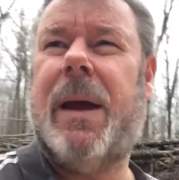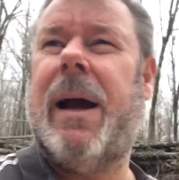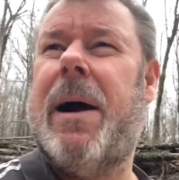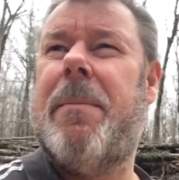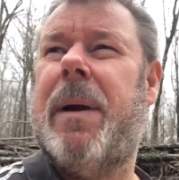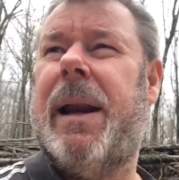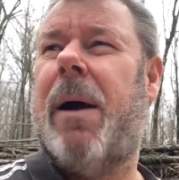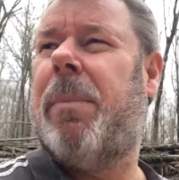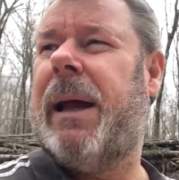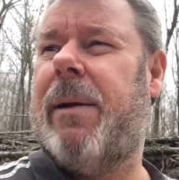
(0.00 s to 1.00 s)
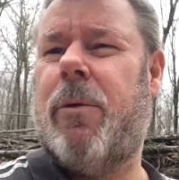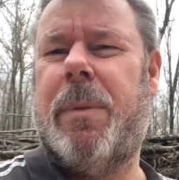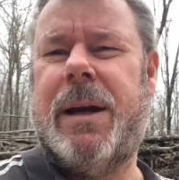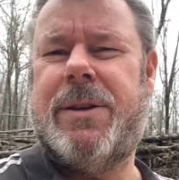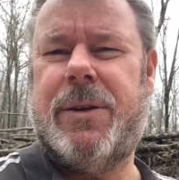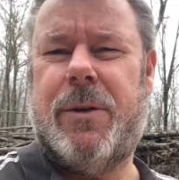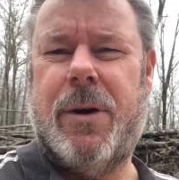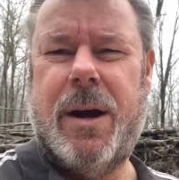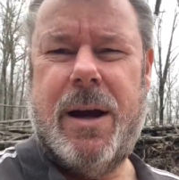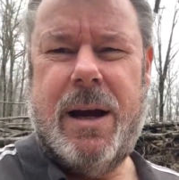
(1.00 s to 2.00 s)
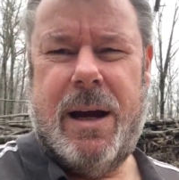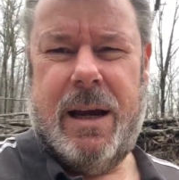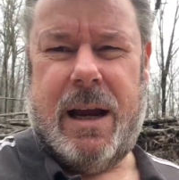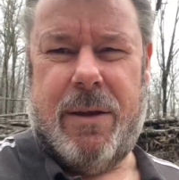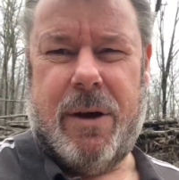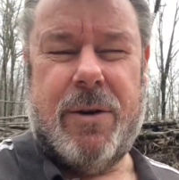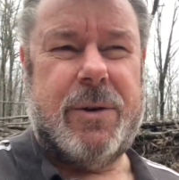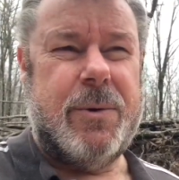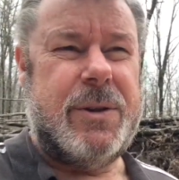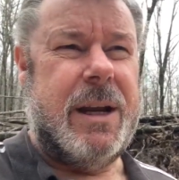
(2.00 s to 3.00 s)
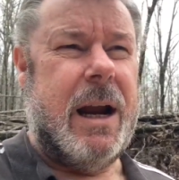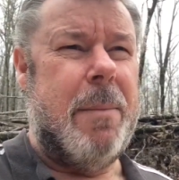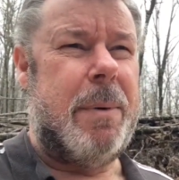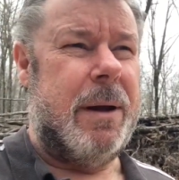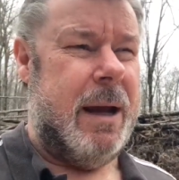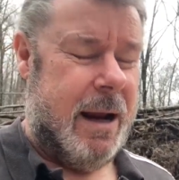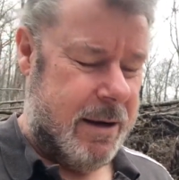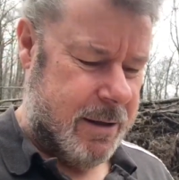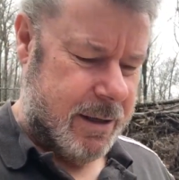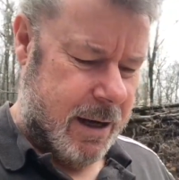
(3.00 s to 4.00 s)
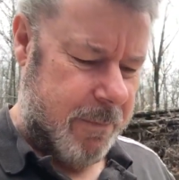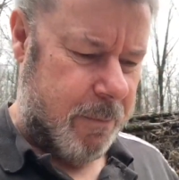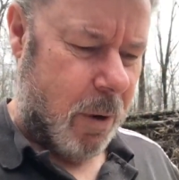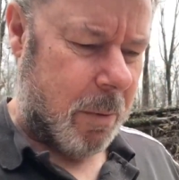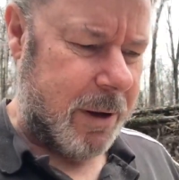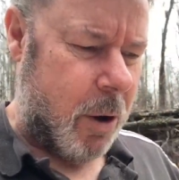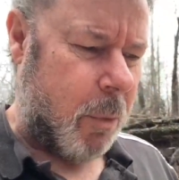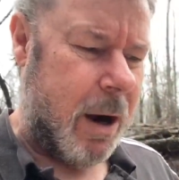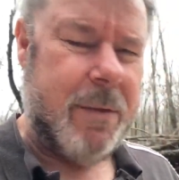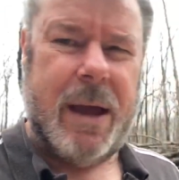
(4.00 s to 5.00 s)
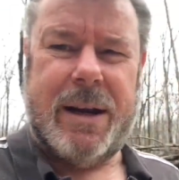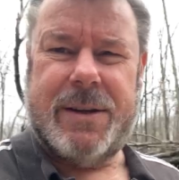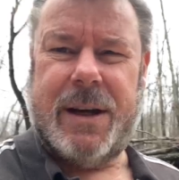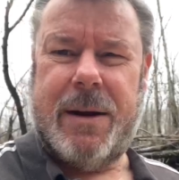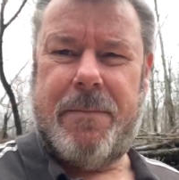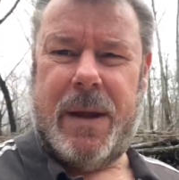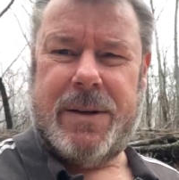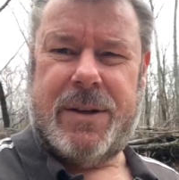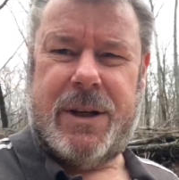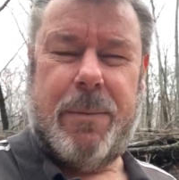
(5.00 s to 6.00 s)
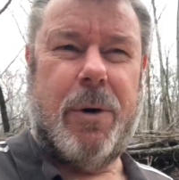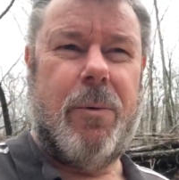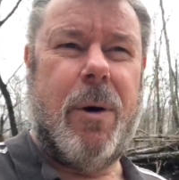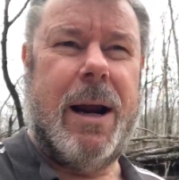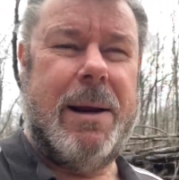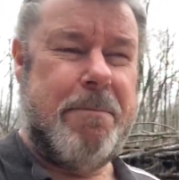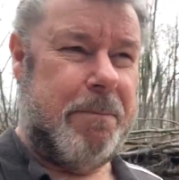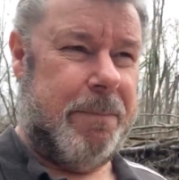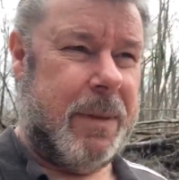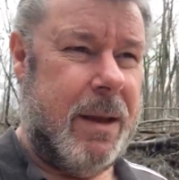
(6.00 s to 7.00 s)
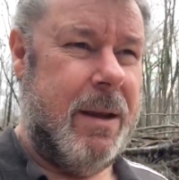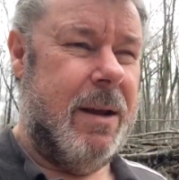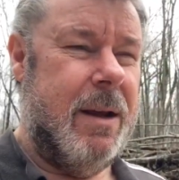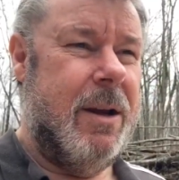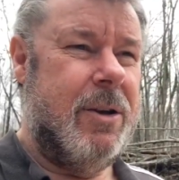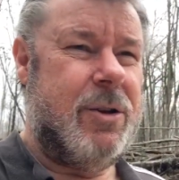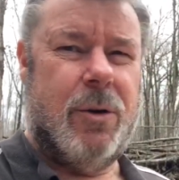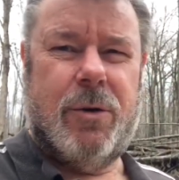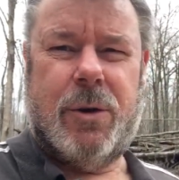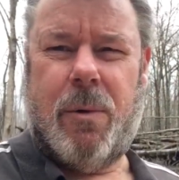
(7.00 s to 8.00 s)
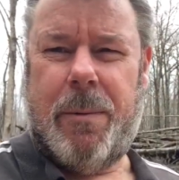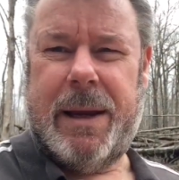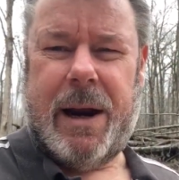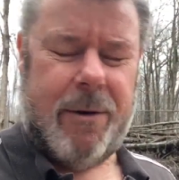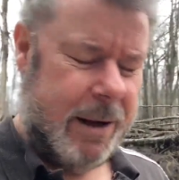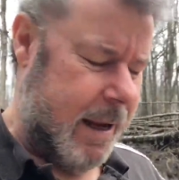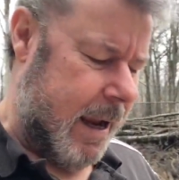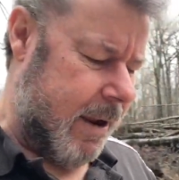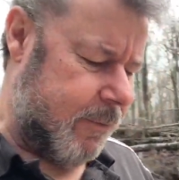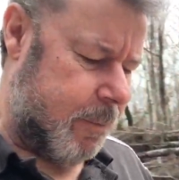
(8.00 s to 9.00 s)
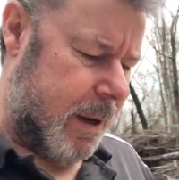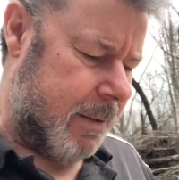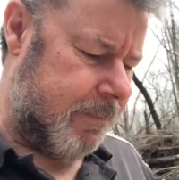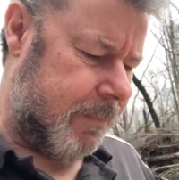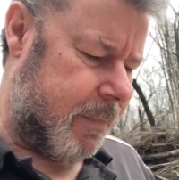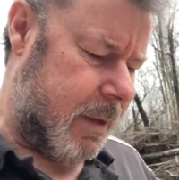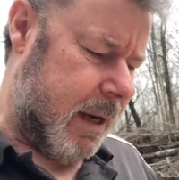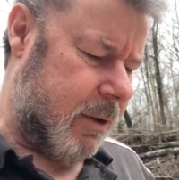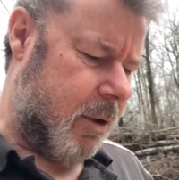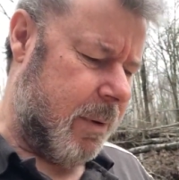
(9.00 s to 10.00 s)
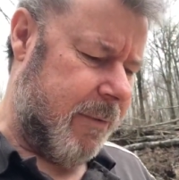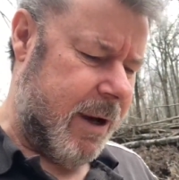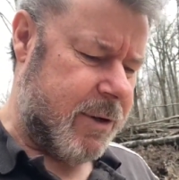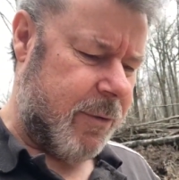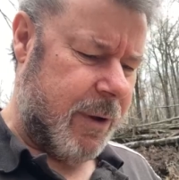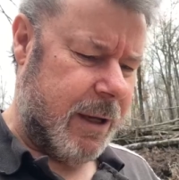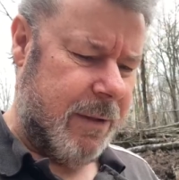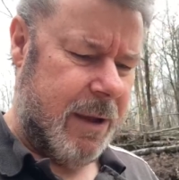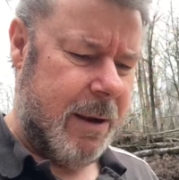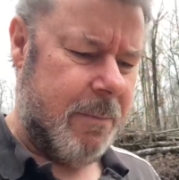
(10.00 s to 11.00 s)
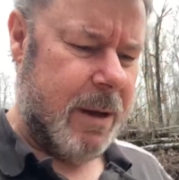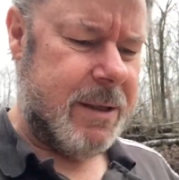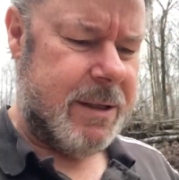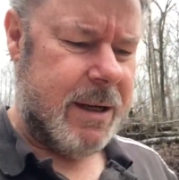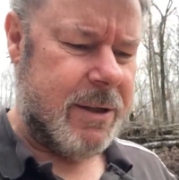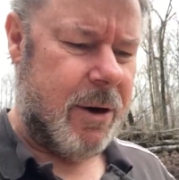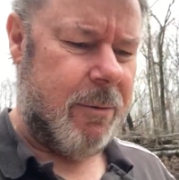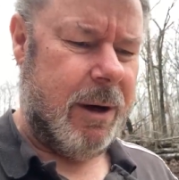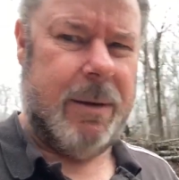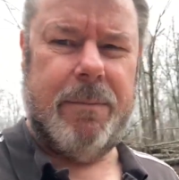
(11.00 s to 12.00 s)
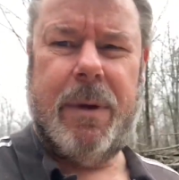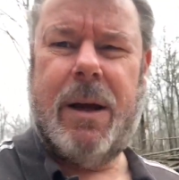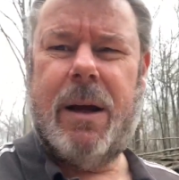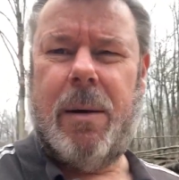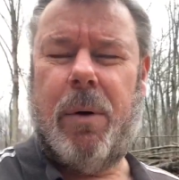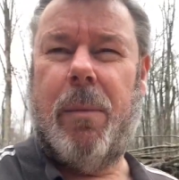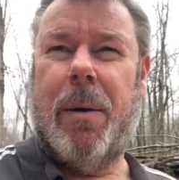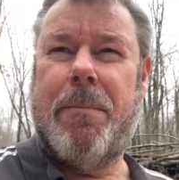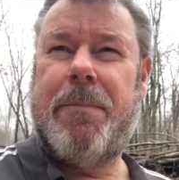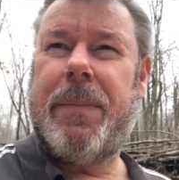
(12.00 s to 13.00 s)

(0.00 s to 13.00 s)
um, and our plan will be to get those all set up and um, probably operate that as a, as a separate array to, to what we currently have. But a little bit of extra thinking there, but it's, it's not really a problem.